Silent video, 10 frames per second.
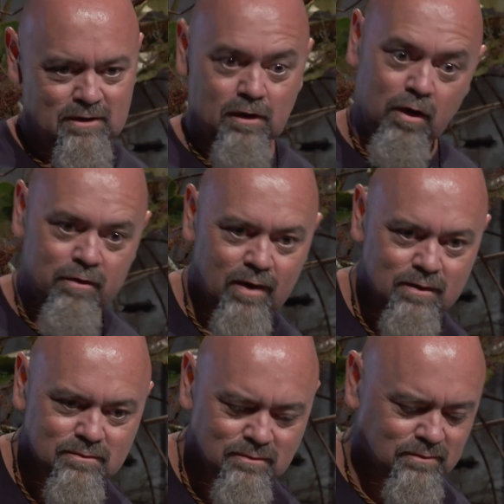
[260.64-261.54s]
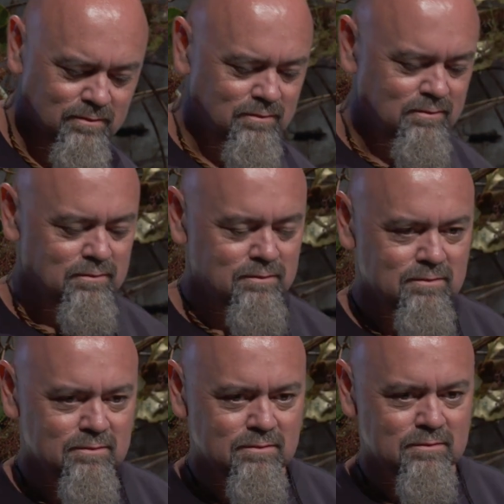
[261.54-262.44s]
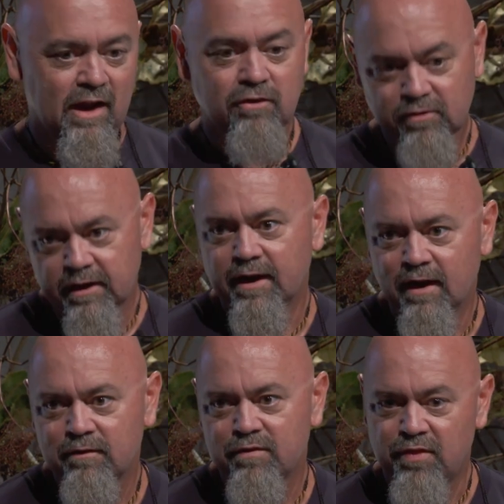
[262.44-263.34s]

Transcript: Clover. Interestingly enough,